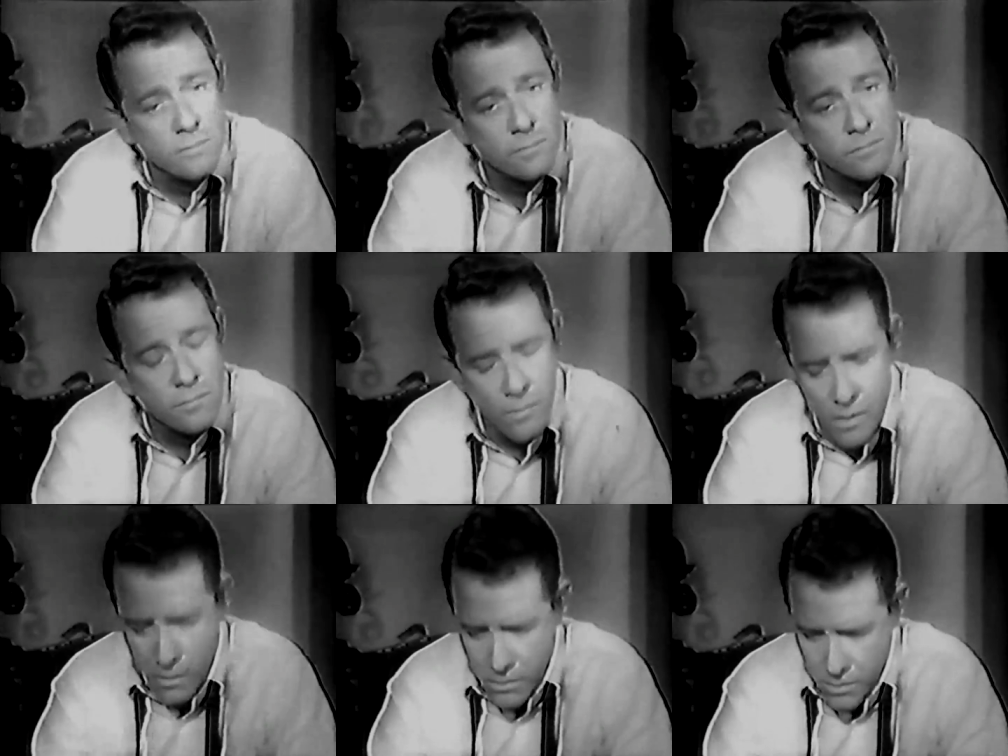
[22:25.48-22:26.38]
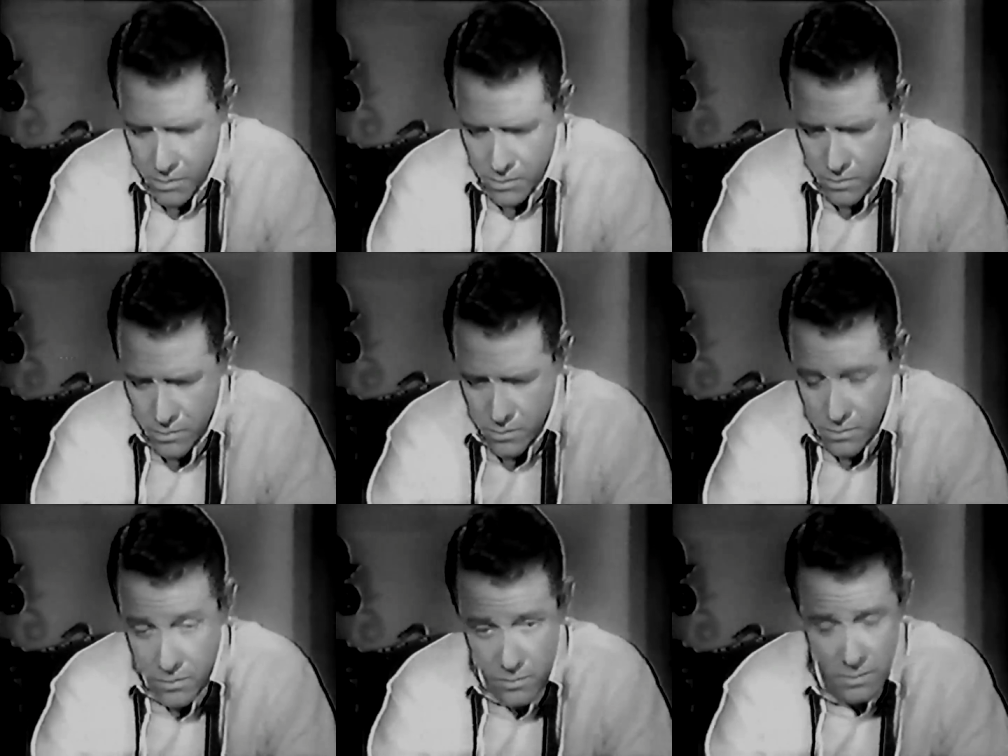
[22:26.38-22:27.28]
for just one mistake.
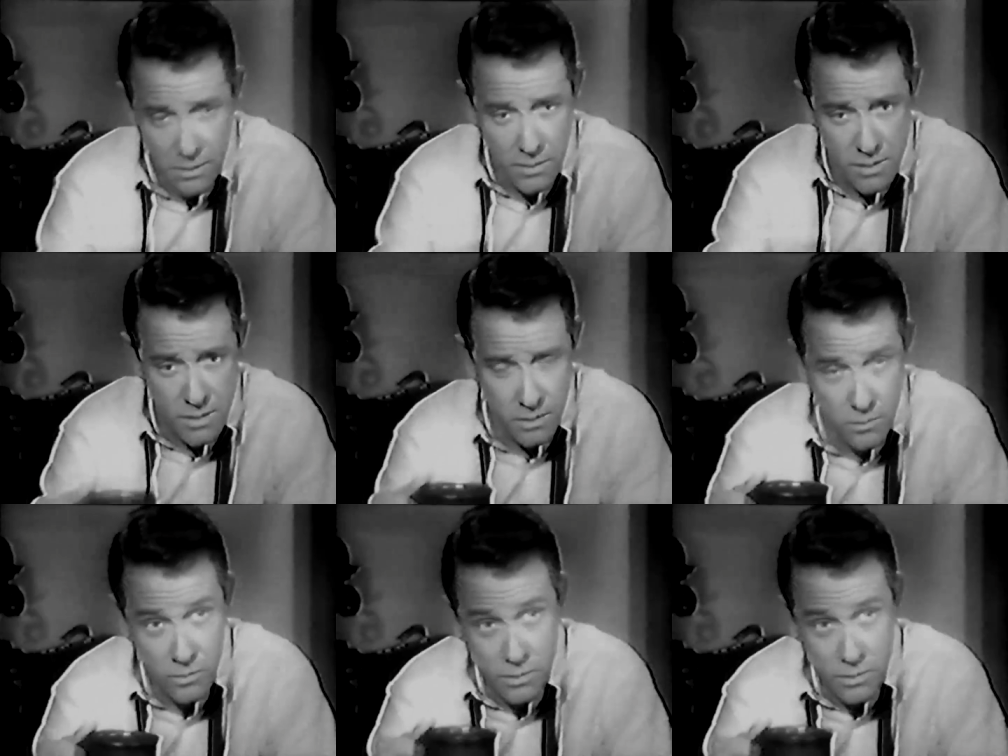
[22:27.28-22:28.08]
And you think this can